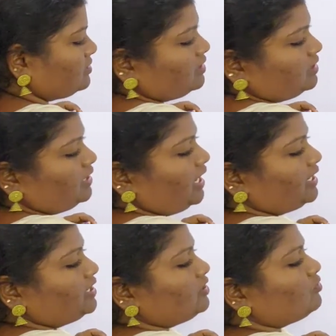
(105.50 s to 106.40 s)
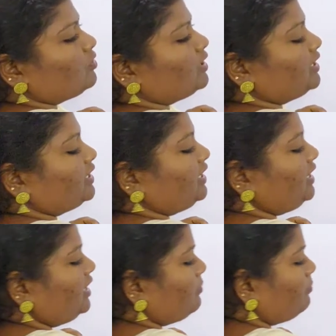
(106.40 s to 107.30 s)
the higher quantity,
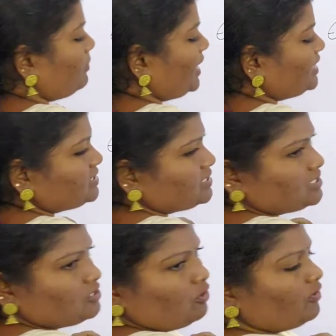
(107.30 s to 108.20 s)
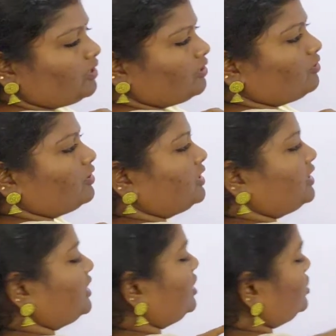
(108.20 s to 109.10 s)
pies is lower quantity.
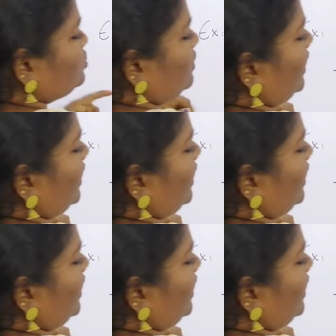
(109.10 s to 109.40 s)
So I